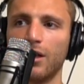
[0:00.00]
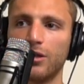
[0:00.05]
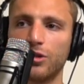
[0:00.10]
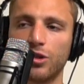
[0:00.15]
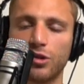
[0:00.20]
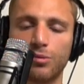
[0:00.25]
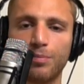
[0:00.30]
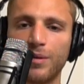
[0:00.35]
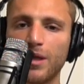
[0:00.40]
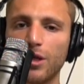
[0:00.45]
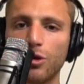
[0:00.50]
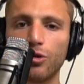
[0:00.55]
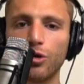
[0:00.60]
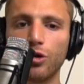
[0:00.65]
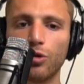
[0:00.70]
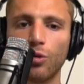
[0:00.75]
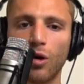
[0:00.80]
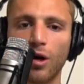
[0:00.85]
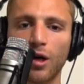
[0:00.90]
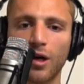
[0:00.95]
just be who
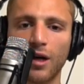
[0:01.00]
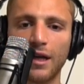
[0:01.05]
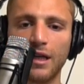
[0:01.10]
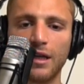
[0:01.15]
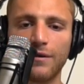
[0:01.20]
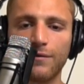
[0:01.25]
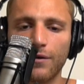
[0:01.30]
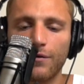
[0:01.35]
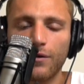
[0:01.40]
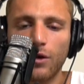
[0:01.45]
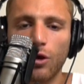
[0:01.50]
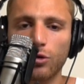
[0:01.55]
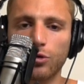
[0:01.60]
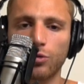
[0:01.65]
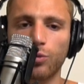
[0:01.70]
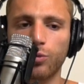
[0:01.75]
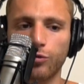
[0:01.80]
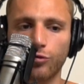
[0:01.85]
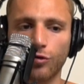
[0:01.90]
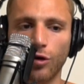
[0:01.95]
you are and even if it goes